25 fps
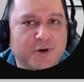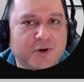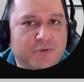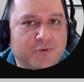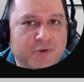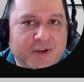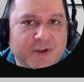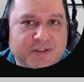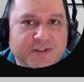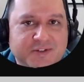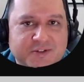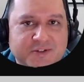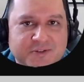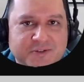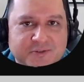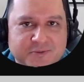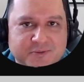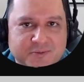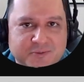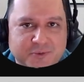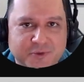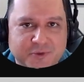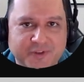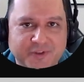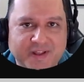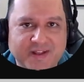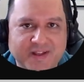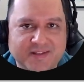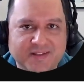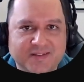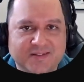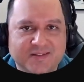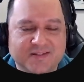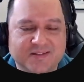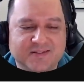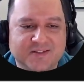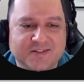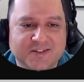ways to do that.
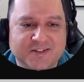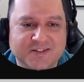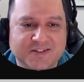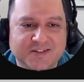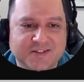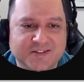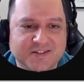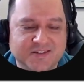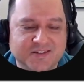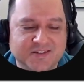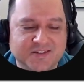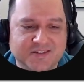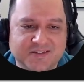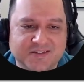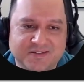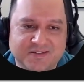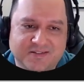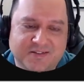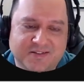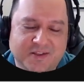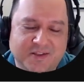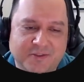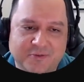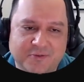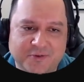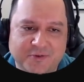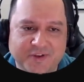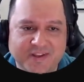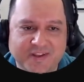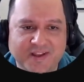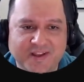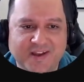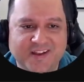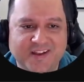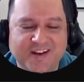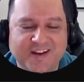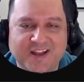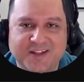This is the three
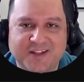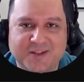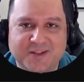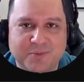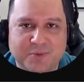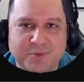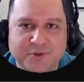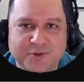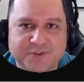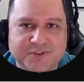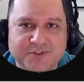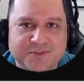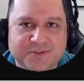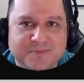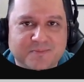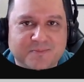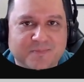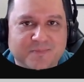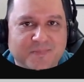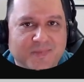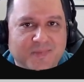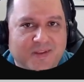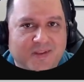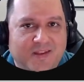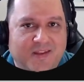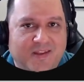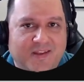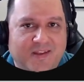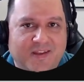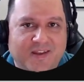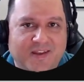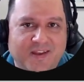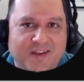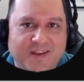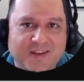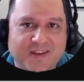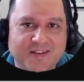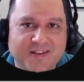I like the most.
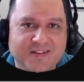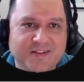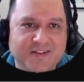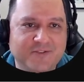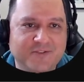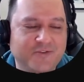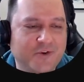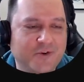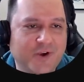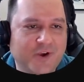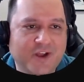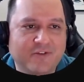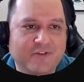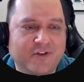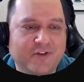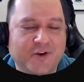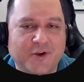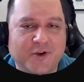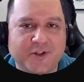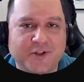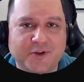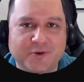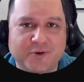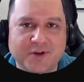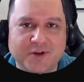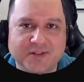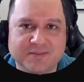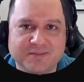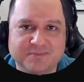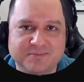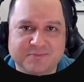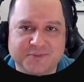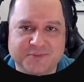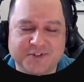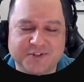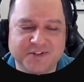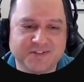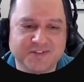And if you have another one,
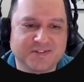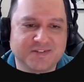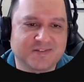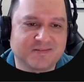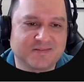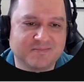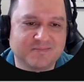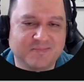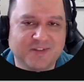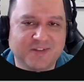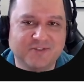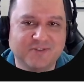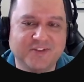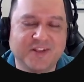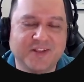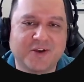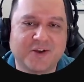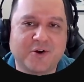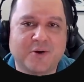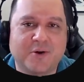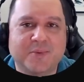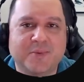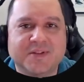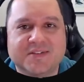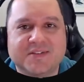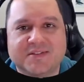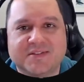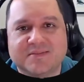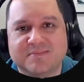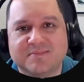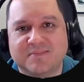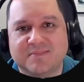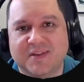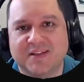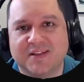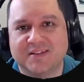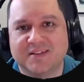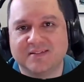just leave in the comments
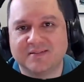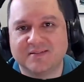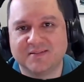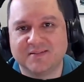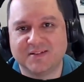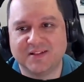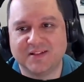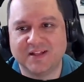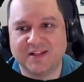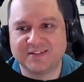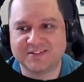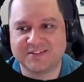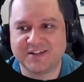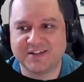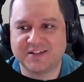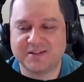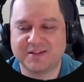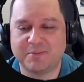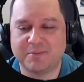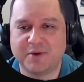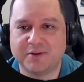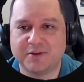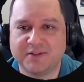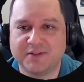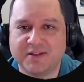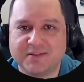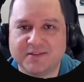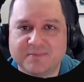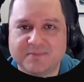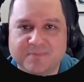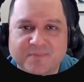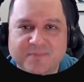and let's chat about that.